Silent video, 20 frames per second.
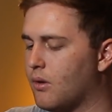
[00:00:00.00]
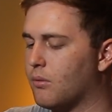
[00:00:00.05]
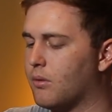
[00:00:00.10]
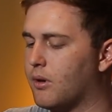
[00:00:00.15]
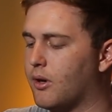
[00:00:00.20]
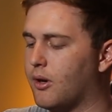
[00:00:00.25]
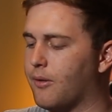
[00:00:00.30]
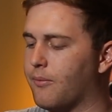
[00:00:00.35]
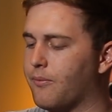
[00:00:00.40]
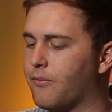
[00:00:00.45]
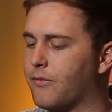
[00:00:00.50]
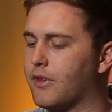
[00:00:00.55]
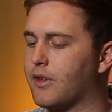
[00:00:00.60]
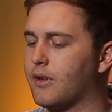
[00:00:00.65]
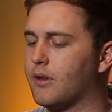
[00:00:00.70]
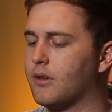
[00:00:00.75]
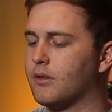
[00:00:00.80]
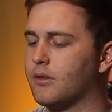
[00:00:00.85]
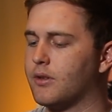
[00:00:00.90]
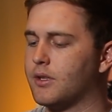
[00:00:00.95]
Well,
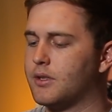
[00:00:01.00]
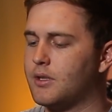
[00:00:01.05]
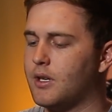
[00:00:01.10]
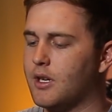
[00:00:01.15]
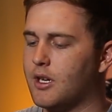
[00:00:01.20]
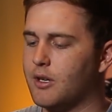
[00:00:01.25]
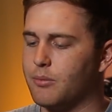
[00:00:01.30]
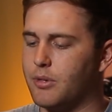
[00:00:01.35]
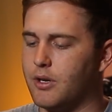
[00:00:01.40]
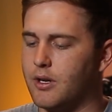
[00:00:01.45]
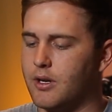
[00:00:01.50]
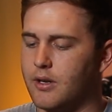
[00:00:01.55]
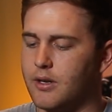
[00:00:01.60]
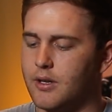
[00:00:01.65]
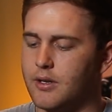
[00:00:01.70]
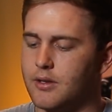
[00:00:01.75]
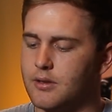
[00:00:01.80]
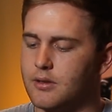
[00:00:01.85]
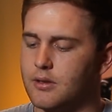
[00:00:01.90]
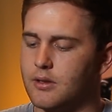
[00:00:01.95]
the second part of
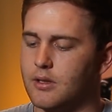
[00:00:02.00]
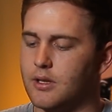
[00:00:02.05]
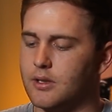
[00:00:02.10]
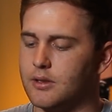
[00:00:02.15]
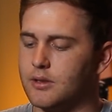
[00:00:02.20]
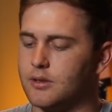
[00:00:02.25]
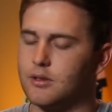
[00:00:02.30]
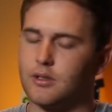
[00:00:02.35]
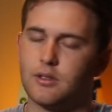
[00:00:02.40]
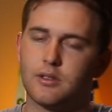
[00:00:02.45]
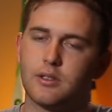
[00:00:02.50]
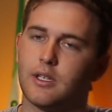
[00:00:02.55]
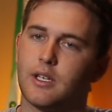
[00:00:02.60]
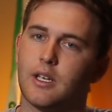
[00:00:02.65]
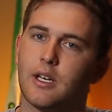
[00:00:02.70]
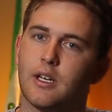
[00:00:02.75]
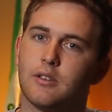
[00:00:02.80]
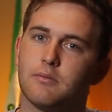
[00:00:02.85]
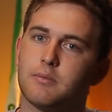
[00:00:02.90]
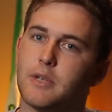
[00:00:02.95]
this, it's just,
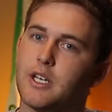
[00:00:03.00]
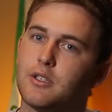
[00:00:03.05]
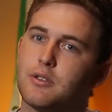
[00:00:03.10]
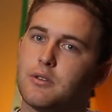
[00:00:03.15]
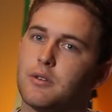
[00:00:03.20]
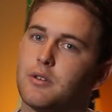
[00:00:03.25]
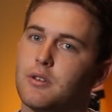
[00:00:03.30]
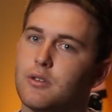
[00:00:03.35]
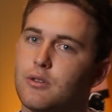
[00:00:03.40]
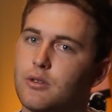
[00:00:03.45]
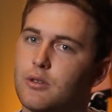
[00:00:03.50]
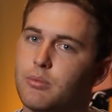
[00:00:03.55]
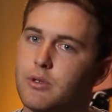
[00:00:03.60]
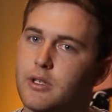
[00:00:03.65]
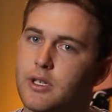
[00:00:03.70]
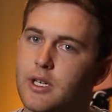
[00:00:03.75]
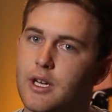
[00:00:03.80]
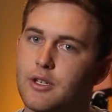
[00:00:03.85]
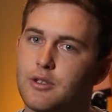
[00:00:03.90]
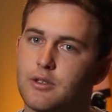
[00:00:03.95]
again, make sure you
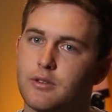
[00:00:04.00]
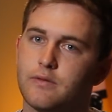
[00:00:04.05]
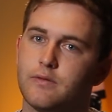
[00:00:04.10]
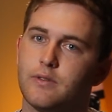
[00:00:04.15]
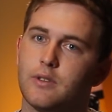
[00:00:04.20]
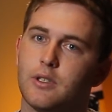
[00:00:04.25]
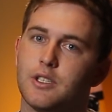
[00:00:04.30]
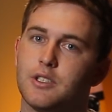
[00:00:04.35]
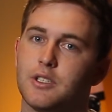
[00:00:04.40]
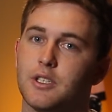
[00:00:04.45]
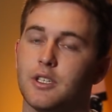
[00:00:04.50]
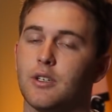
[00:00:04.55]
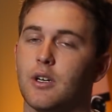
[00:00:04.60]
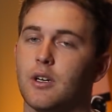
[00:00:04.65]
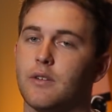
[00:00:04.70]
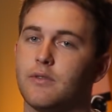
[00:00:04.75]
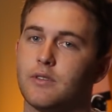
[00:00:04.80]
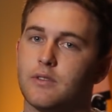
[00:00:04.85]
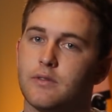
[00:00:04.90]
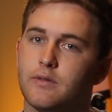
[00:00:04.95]
duplicate your footage in
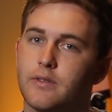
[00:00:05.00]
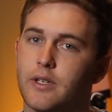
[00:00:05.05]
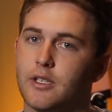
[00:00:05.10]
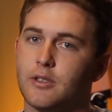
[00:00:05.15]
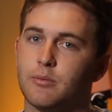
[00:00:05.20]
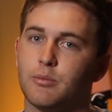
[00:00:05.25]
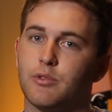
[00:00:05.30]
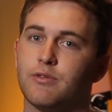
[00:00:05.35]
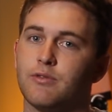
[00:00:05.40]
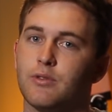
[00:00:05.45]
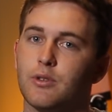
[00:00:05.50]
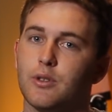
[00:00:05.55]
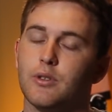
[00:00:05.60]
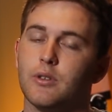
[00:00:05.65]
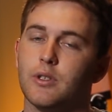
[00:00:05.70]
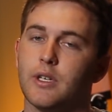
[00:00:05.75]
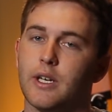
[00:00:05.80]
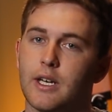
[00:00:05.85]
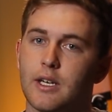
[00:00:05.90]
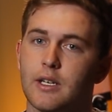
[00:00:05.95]
After Effects before you
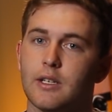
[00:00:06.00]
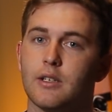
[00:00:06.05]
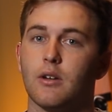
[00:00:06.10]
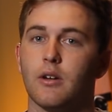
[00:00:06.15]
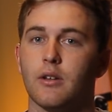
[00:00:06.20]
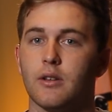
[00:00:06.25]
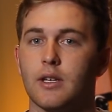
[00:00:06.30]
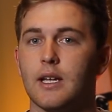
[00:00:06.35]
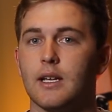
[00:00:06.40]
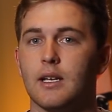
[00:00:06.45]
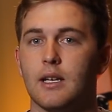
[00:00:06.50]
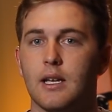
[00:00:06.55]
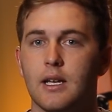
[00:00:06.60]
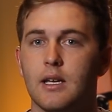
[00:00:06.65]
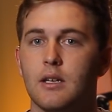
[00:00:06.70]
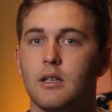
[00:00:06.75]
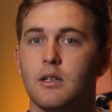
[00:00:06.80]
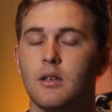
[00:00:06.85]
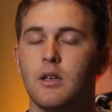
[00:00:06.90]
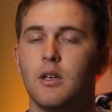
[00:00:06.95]
edit on that
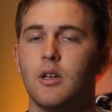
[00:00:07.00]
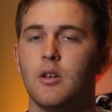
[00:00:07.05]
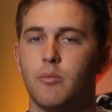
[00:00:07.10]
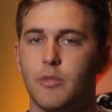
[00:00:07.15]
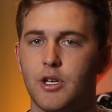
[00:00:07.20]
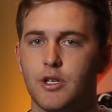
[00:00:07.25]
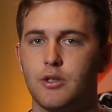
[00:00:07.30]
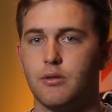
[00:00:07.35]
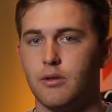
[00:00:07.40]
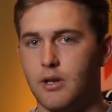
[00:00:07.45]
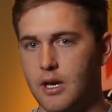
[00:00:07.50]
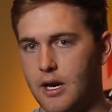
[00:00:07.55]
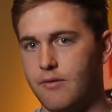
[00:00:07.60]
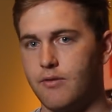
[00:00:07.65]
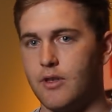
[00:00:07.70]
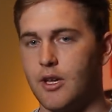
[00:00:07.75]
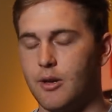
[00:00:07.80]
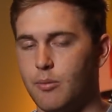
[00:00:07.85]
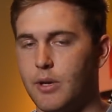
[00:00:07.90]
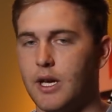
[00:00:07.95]
layer. Make sure you have
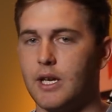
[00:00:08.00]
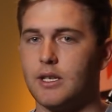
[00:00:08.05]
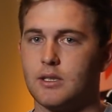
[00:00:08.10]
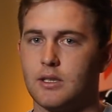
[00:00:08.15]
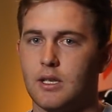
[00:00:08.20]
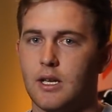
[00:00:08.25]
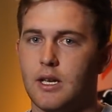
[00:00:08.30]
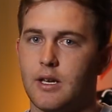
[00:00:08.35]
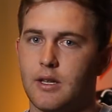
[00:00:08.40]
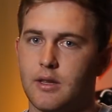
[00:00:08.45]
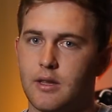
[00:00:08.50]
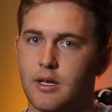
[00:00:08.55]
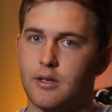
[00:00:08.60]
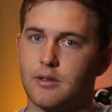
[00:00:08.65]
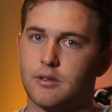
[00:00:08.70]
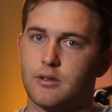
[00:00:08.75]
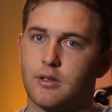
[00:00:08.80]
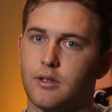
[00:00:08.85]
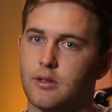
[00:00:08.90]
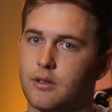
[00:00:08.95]
that base layer there
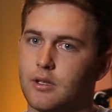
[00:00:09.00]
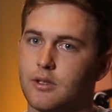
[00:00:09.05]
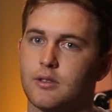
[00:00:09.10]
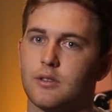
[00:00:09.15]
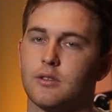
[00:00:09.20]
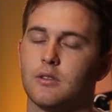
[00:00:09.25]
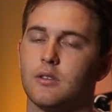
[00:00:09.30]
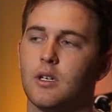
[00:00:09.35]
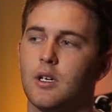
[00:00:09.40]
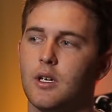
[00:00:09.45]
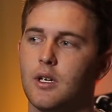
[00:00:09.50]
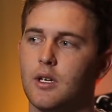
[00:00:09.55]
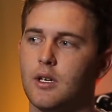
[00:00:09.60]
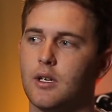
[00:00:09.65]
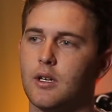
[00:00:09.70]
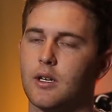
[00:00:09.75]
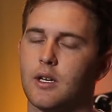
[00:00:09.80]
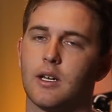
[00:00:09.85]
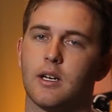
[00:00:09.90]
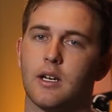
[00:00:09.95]
so it doesn't
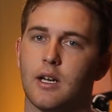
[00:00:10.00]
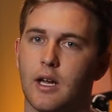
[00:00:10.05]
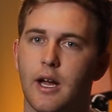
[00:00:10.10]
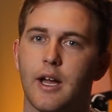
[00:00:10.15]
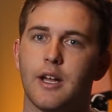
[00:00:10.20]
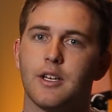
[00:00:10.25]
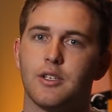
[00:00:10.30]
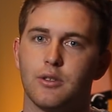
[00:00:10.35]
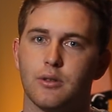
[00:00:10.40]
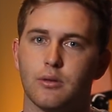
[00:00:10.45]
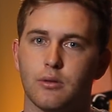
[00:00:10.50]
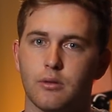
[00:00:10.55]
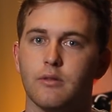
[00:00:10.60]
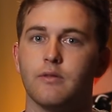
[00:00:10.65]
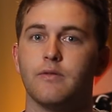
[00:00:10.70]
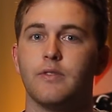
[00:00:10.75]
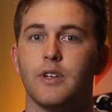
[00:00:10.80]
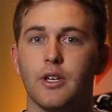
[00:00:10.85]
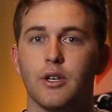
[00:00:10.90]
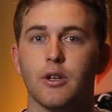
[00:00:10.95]
kind of hide your
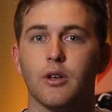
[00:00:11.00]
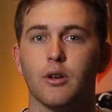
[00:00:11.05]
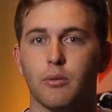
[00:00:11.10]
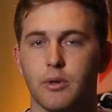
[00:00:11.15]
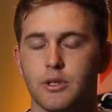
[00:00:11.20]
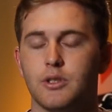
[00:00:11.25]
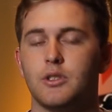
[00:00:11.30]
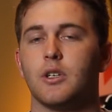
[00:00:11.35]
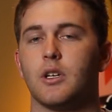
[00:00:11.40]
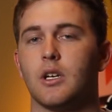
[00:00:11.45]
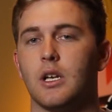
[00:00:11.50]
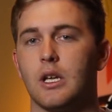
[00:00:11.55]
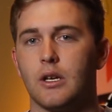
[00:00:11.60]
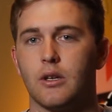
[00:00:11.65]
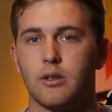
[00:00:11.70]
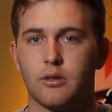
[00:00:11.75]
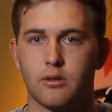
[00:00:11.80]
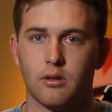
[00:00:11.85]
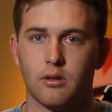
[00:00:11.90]
video once you click